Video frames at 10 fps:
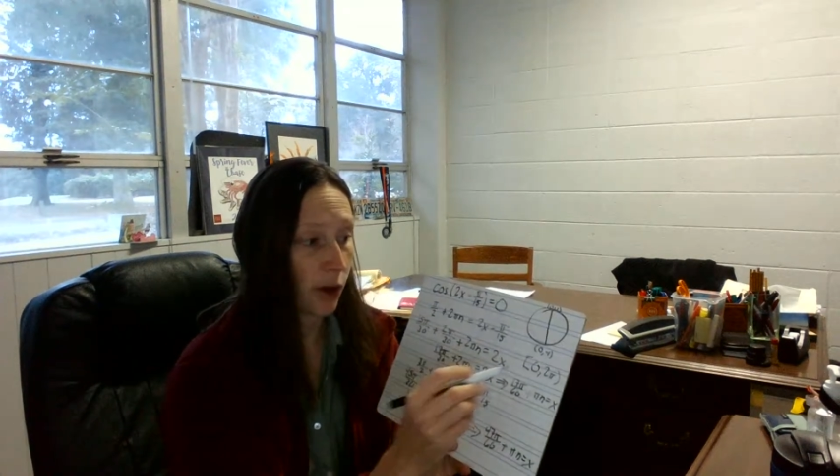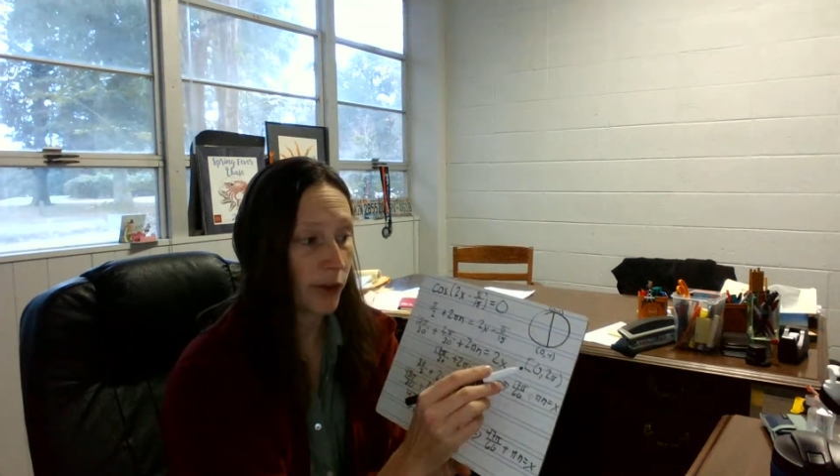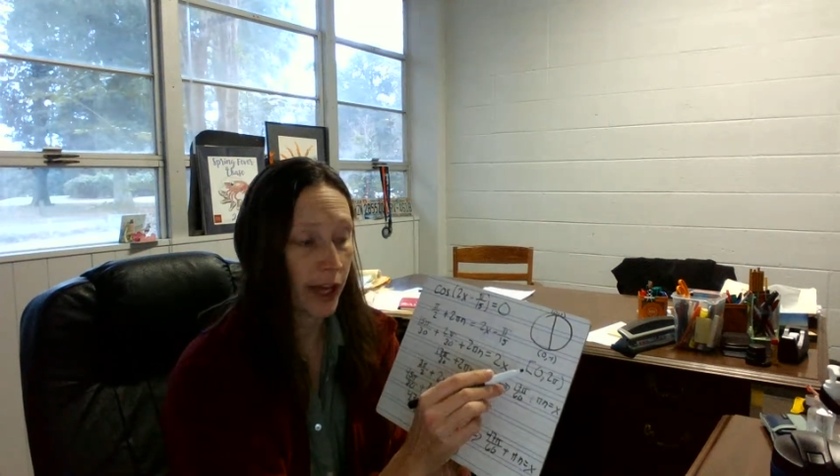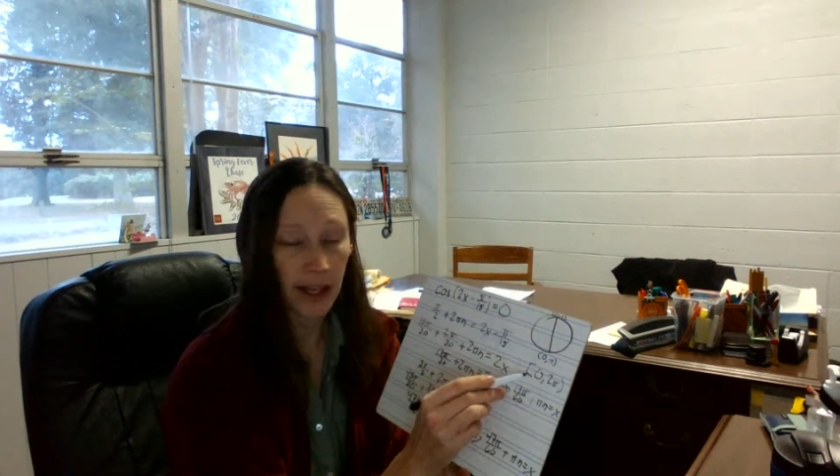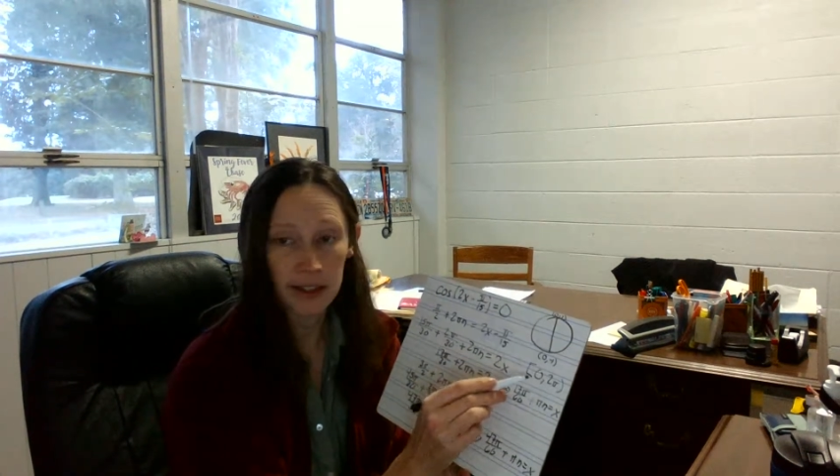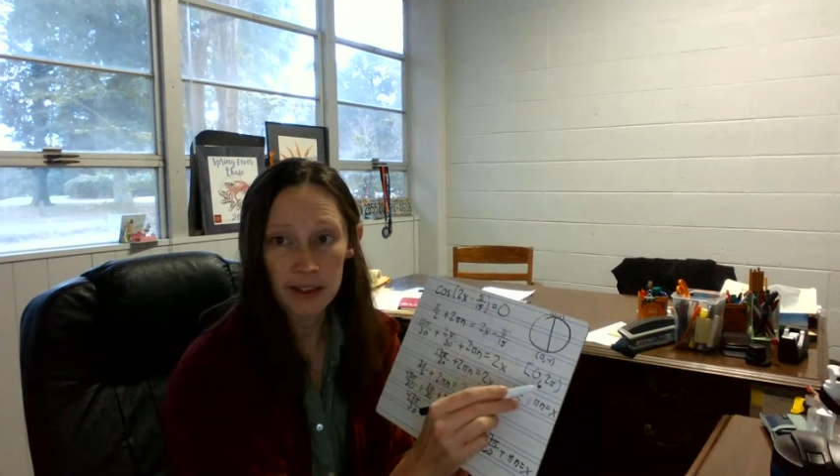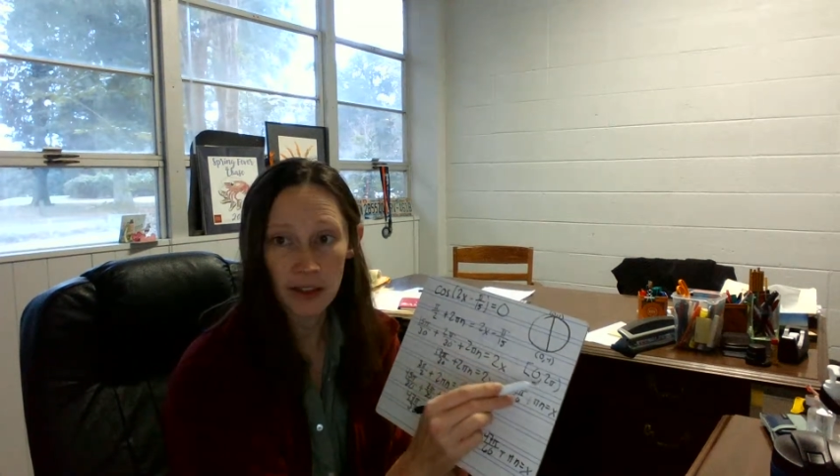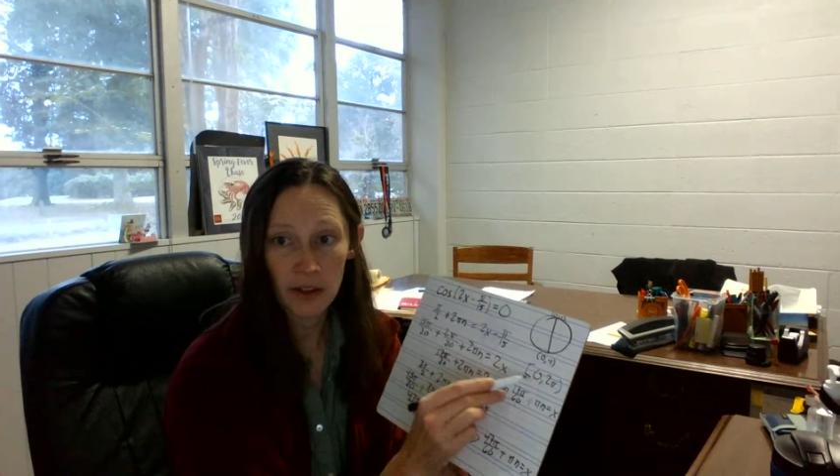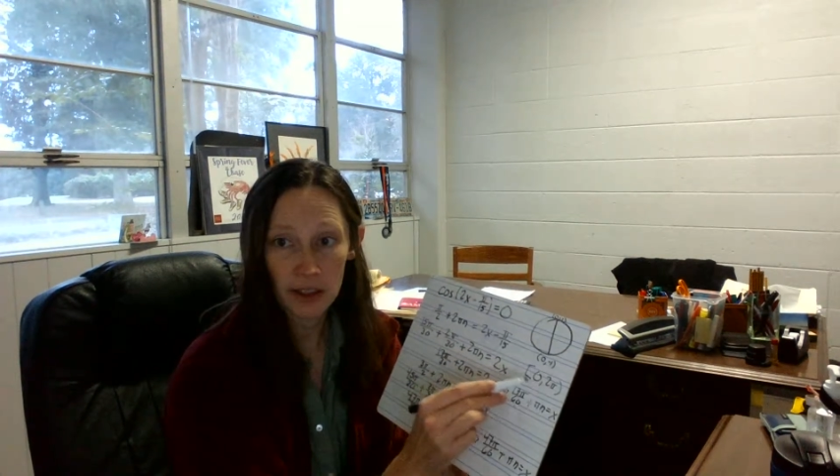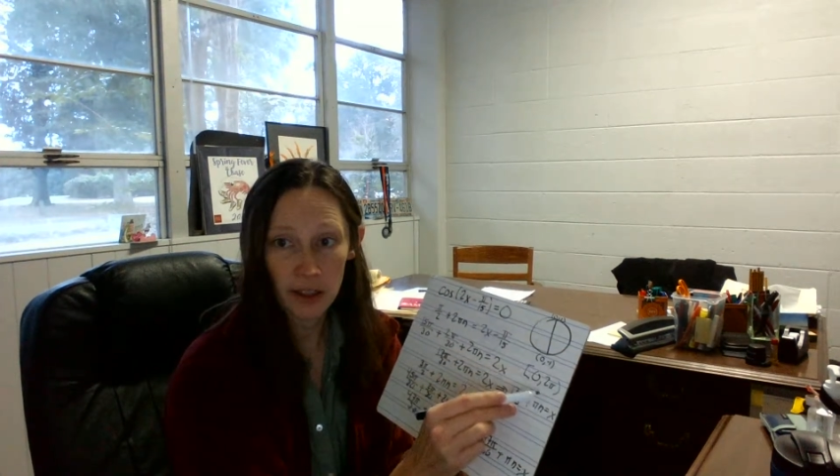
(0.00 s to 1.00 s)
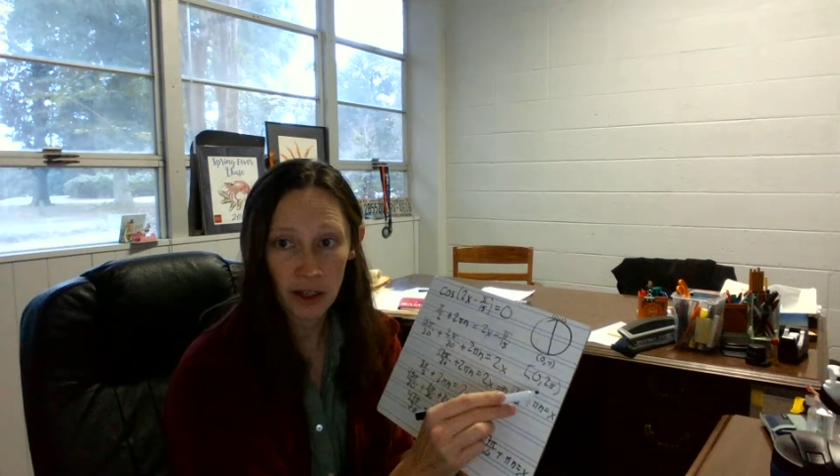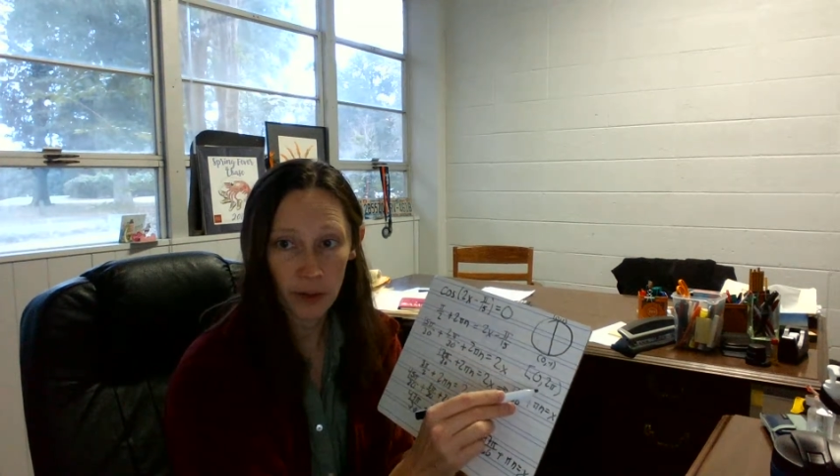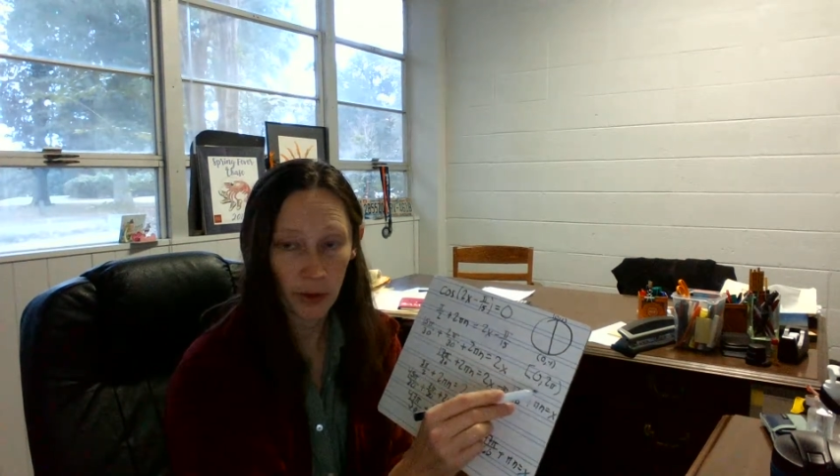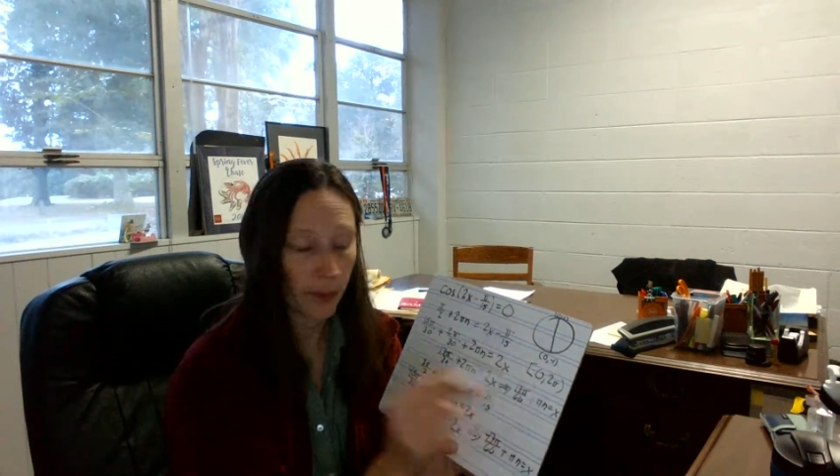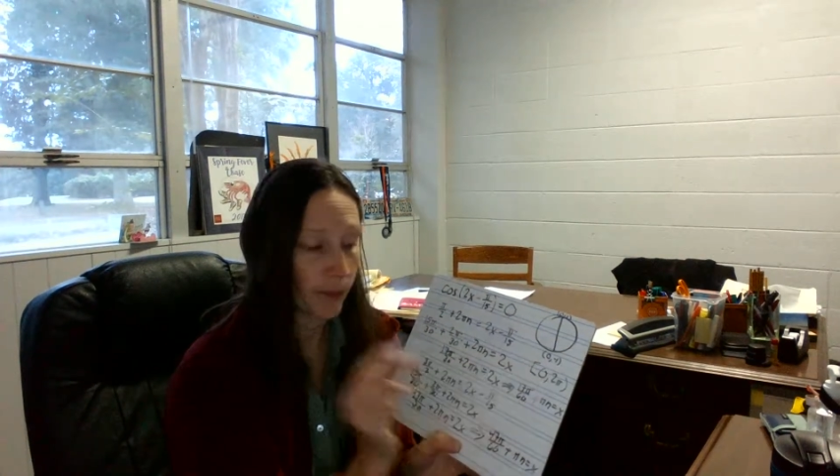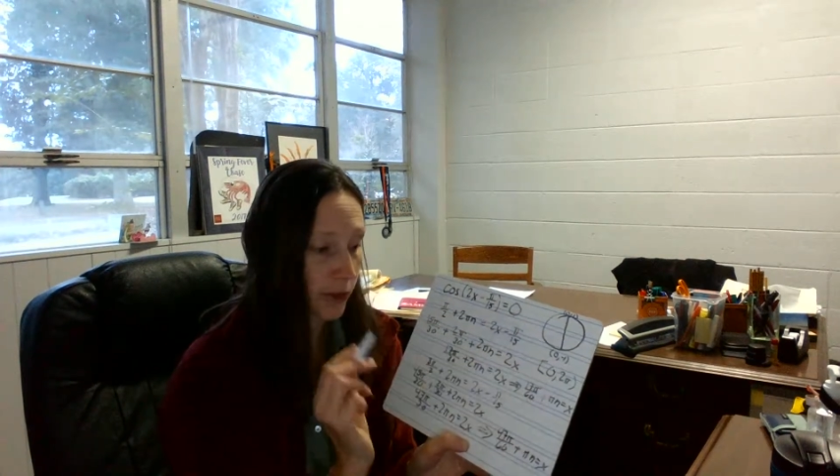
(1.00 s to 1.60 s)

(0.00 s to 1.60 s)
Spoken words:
all the x's in this interval.